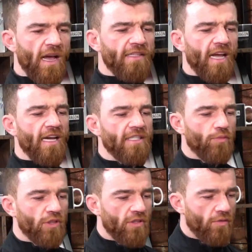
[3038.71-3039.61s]
Darcy
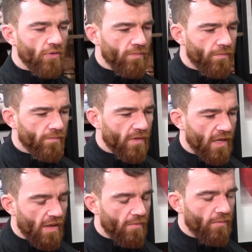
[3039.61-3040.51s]
was in the room.
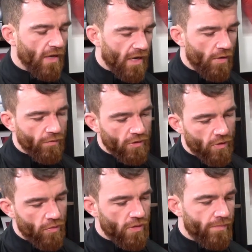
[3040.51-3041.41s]
Like, obviously
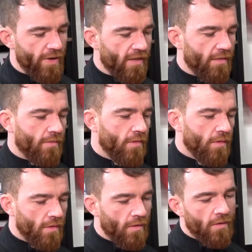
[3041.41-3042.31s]
going to bed and
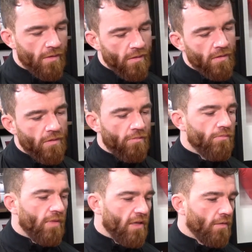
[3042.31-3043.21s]

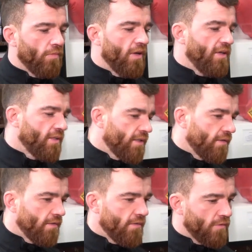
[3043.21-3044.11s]
making weights
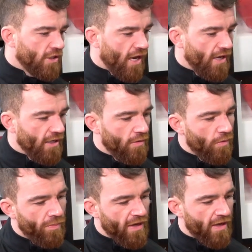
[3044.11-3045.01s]
and tired,
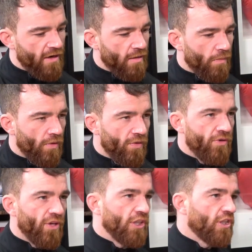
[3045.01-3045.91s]
up again in the
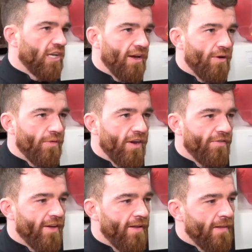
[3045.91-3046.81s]
morning, not slack or
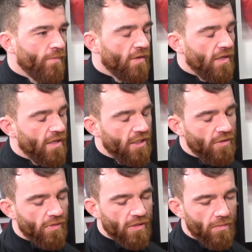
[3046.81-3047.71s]
whatever.
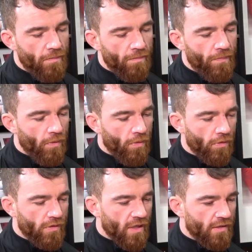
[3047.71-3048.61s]
Darcy went, I'm
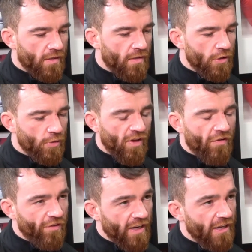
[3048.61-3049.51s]
bored, Dad. So when you
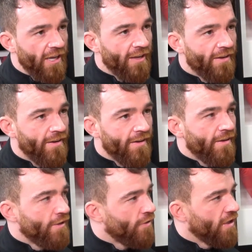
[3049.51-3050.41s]
feel it,
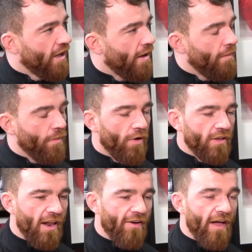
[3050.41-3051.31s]
when you're like, I'm bored,
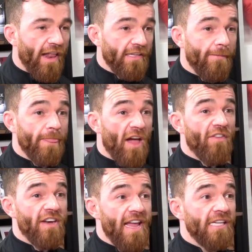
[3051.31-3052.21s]

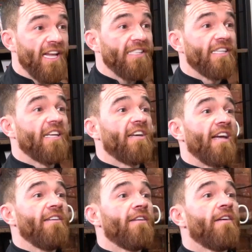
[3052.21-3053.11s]
I started
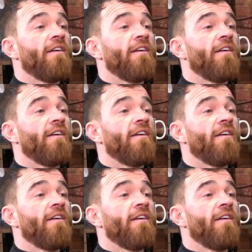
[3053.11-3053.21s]
crying.